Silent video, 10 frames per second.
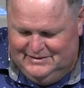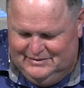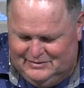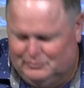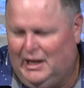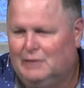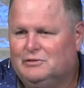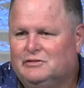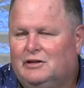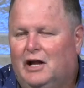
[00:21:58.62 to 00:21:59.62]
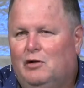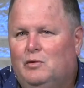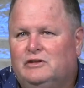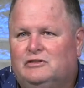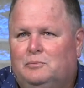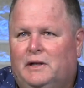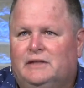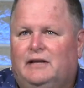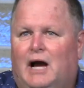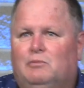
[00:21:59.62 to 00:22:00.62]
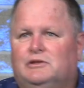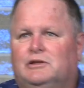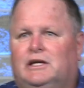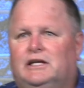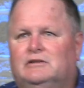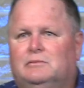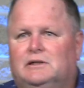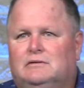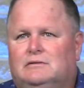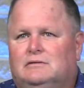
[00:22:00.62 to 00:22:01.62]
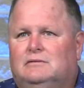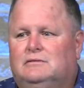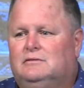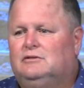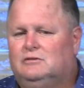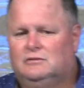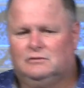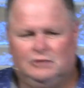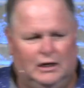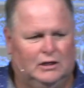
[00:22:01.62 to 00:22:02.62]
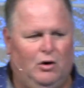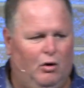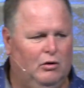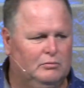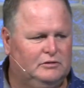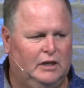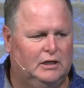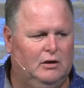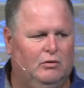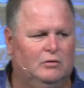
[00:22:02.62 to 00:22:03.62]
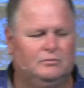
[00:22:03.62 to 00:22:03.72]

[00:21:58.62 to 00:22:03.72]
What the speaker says: Sometimes it's not always spending time with your kids, but just try to call them, check on them.